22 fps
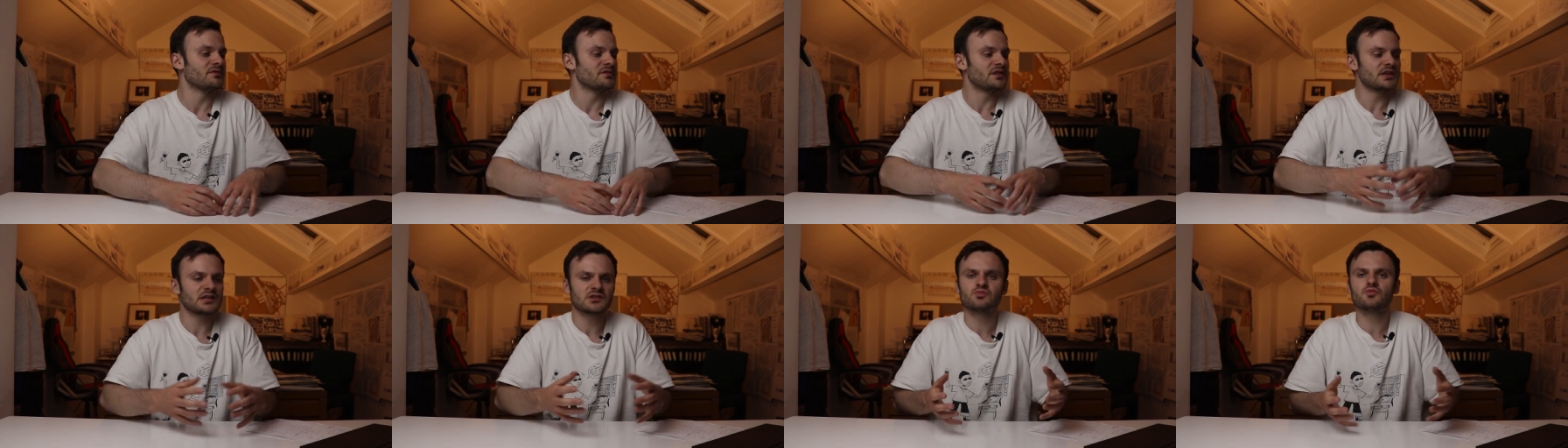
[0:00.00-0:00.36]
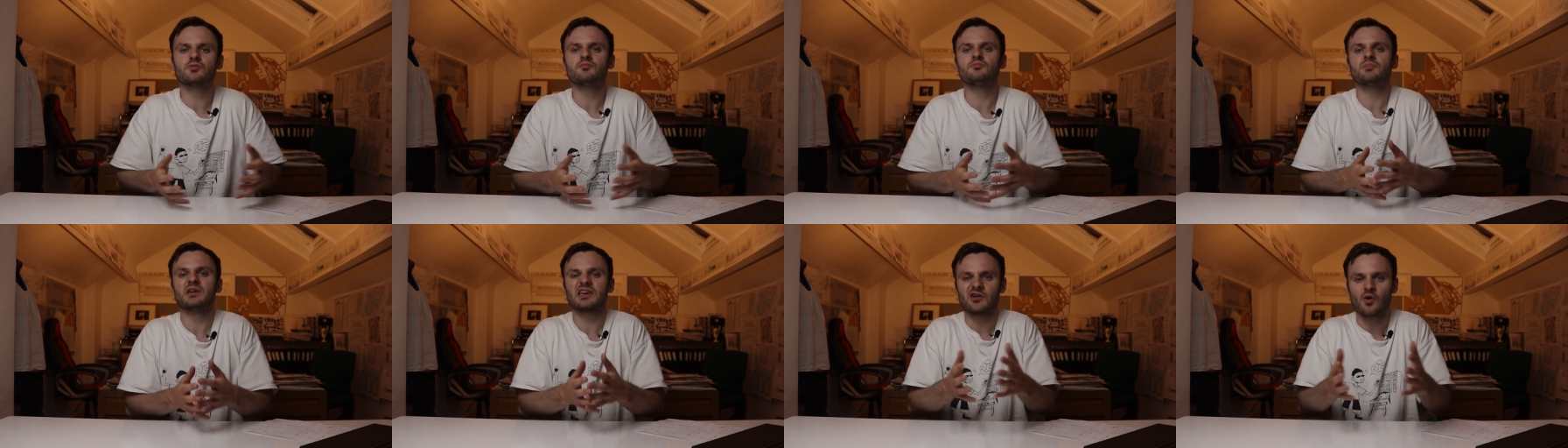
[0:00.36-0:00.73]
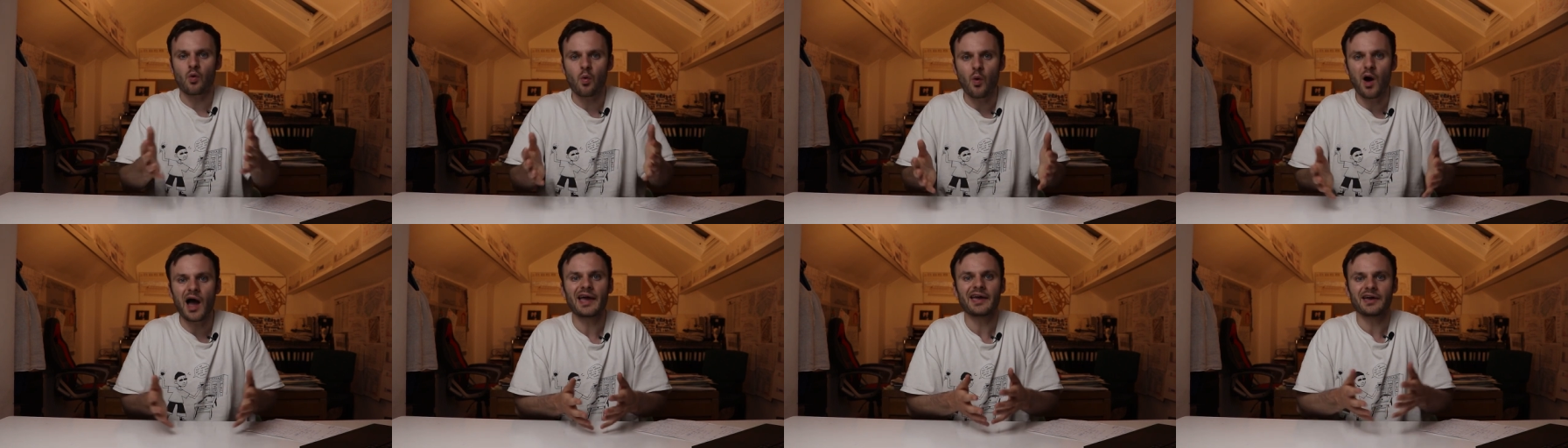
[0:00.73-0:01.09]
this would be
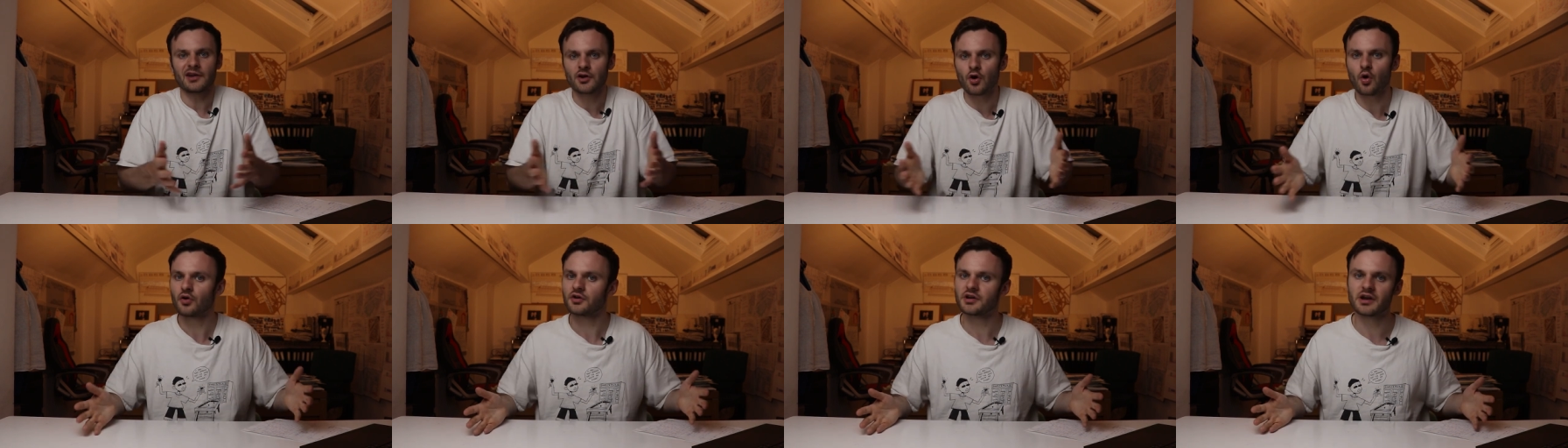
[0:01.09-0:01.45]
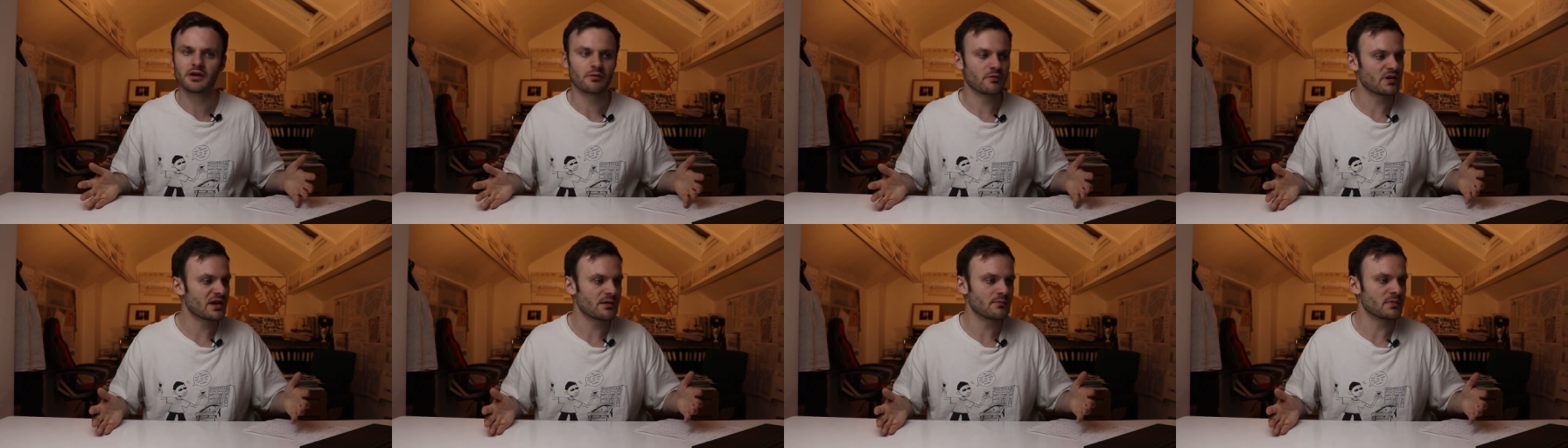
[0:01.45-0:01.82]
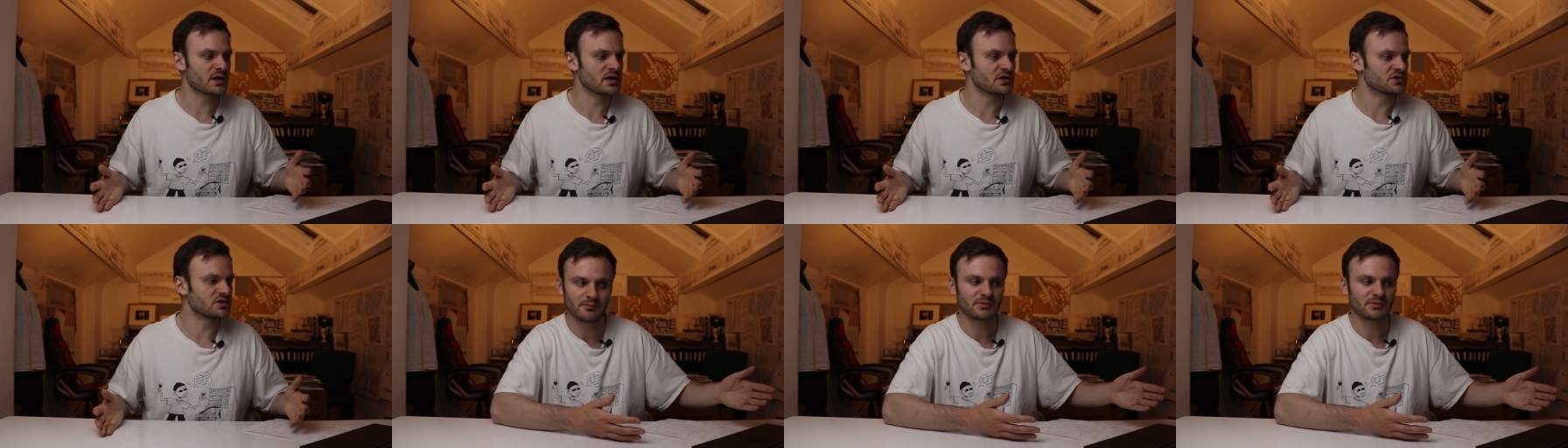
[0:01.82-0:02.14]
quite an ordinary image.